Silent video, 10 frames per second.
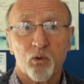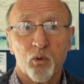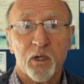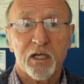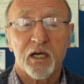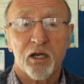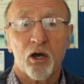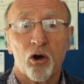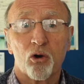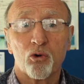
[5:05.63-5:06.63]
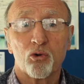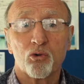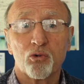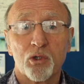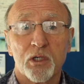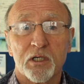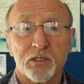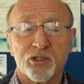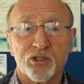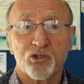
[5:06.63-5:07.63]
We can hold
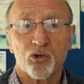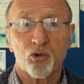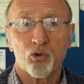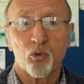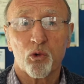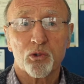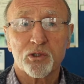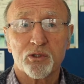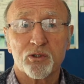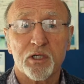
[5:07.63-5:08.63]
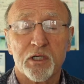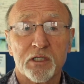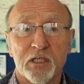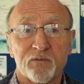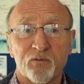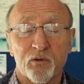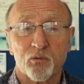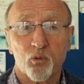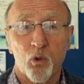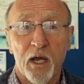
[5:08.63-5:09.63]
and store water in a
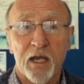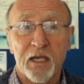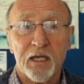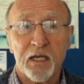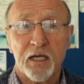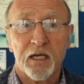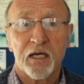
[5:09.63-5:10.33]
different way,